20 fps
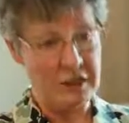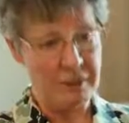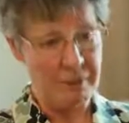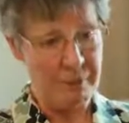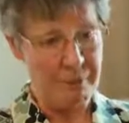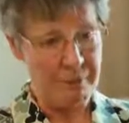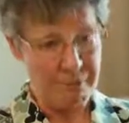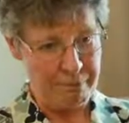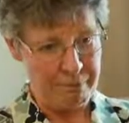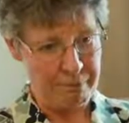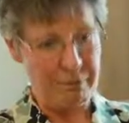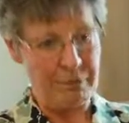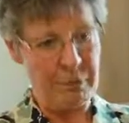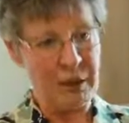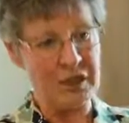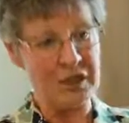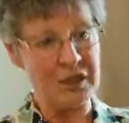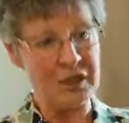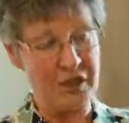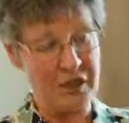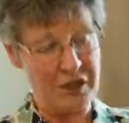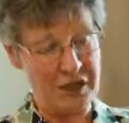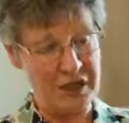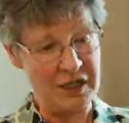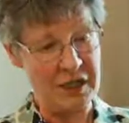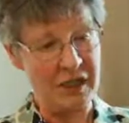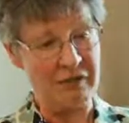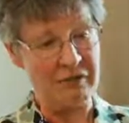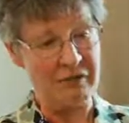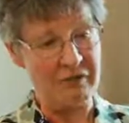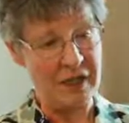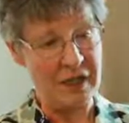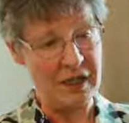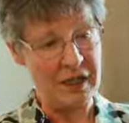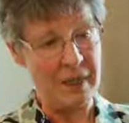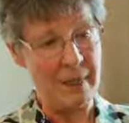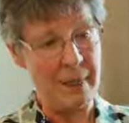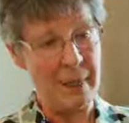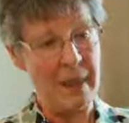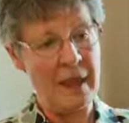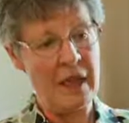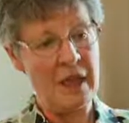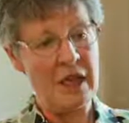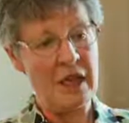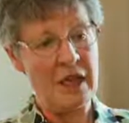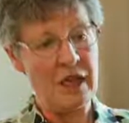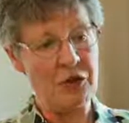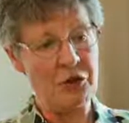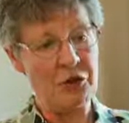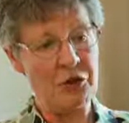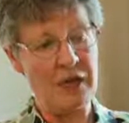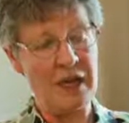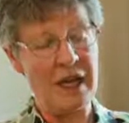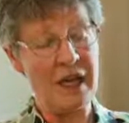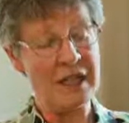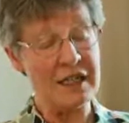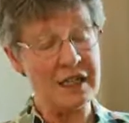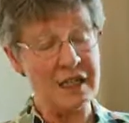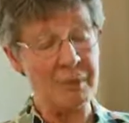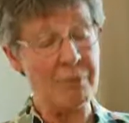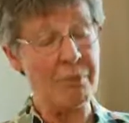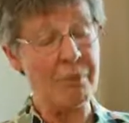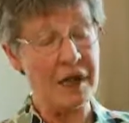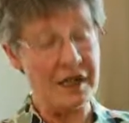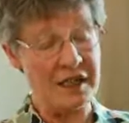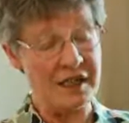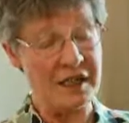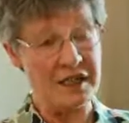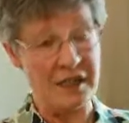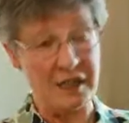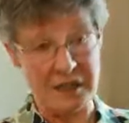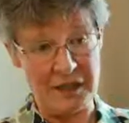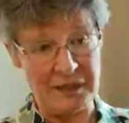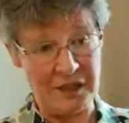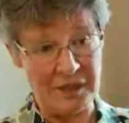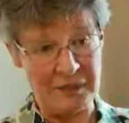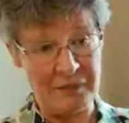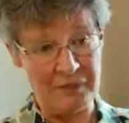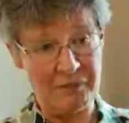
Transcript: to pulsar discovery creates a precedent,